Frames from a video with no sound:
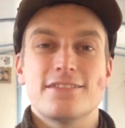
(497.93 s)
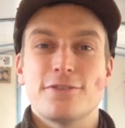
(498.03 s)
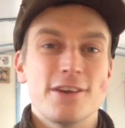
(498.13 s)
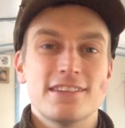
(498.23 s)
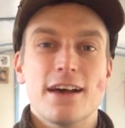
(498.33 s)

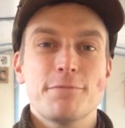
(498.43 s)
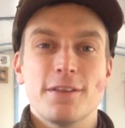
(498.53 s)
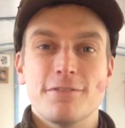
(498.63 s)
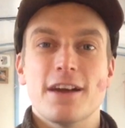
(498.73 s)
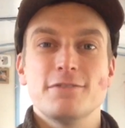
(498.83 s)
For
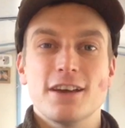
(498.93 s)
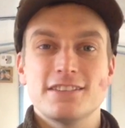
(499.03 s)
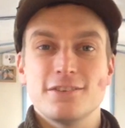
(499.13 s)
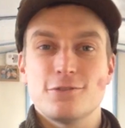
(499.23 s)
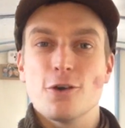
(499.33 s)
example, if I'm trying
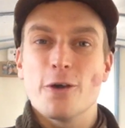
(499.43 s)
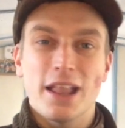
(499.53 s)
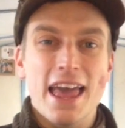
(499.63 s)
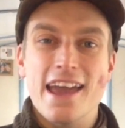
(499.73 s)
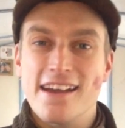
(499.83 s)
to draw a
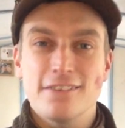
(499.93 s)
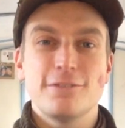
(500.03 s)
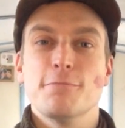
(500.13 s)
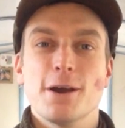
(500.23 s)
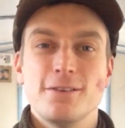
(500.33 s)
layout of
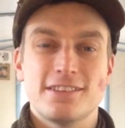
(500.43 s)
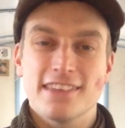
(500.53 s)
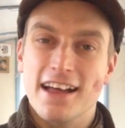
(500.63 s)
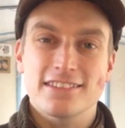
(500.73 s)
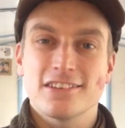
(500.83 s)
the boat,
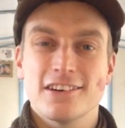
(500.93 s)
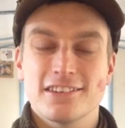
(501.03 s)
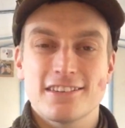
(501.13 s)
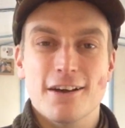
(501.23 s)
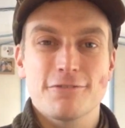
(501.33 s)
that sort of
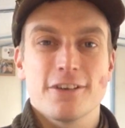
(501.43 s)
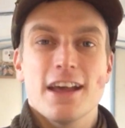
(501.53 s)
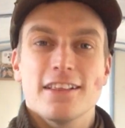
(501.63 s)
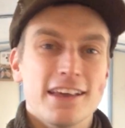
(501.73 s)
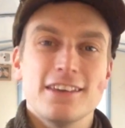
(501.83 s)
stuff,
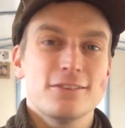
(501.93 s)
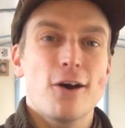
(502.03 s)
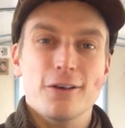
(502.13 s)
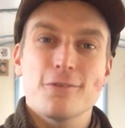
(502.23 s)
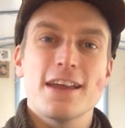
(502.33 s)
like a
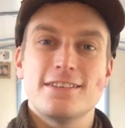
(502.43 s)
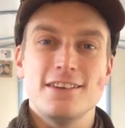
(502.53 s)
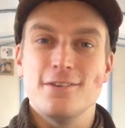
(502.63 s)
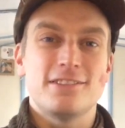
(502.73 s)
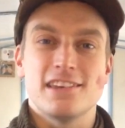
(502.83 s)
dot grid
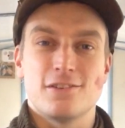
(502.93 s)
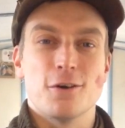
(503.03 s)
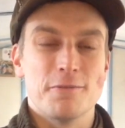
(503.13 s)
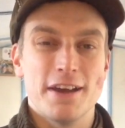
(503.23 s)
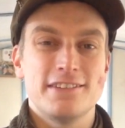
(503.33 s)
usage
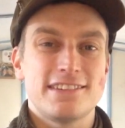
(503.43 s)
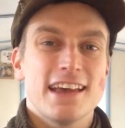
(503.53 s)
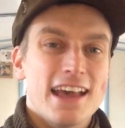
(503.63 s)
almost.